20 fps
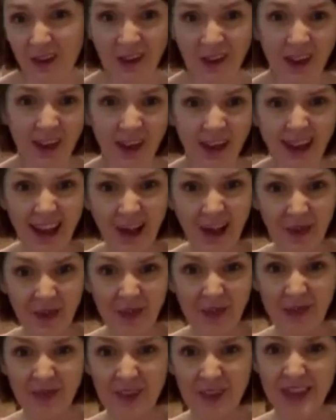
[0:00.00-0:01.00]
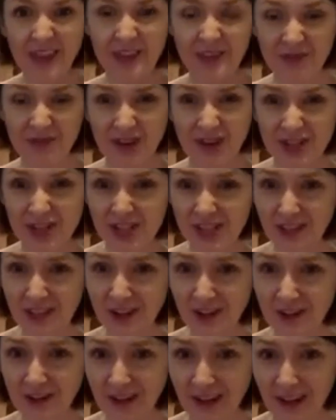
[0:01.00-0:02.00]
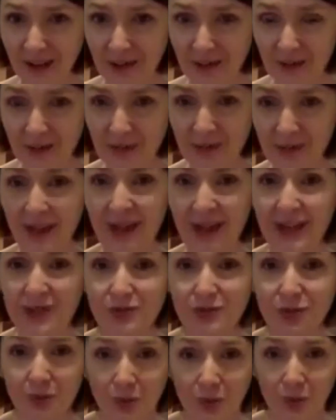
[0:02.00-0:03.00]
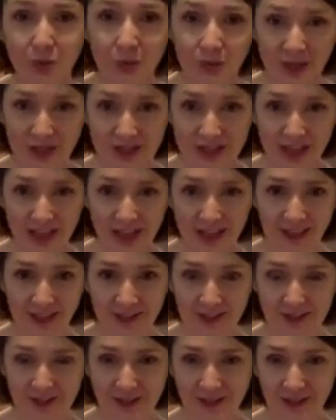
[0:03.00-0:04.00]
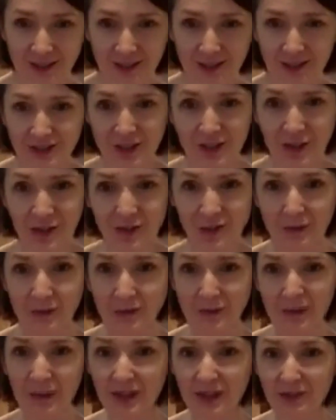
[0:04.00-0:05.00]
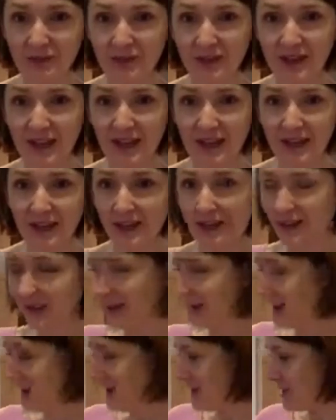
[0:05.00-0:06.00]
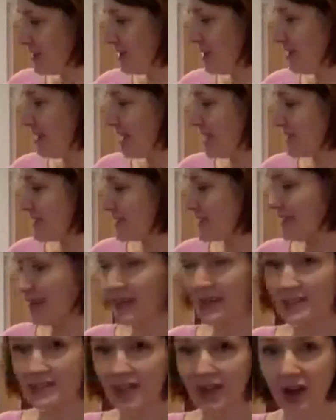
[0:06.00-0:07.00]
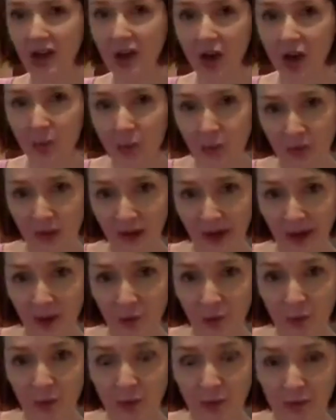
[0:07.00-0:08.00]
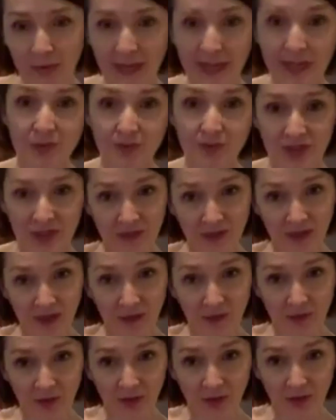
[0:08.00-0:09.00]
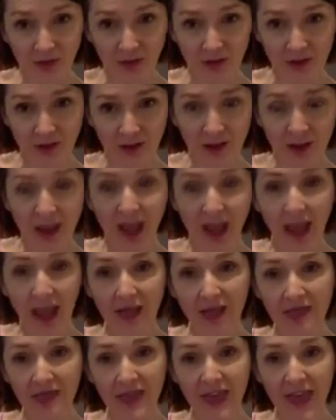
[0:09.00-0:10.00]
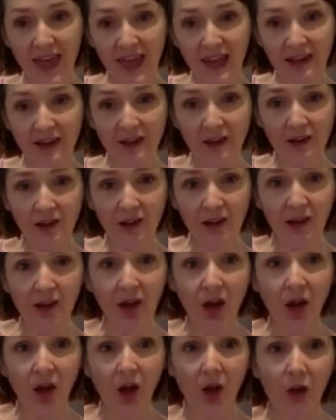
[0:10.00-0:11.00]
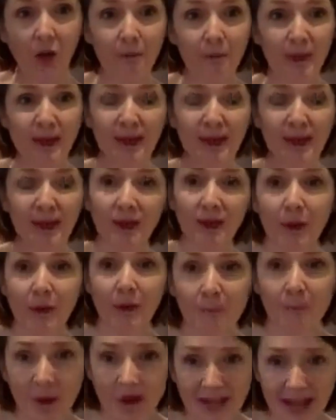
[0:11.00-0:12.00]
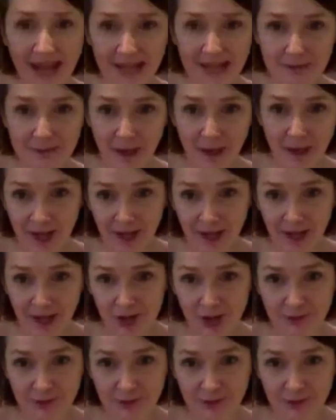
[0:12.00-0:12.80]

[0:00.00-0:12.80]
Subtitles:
Now, these are actually done now. That is all it takes. So make your filling, do your quesadillas. I will now put these ones in the oven, and then I'll make my next batch.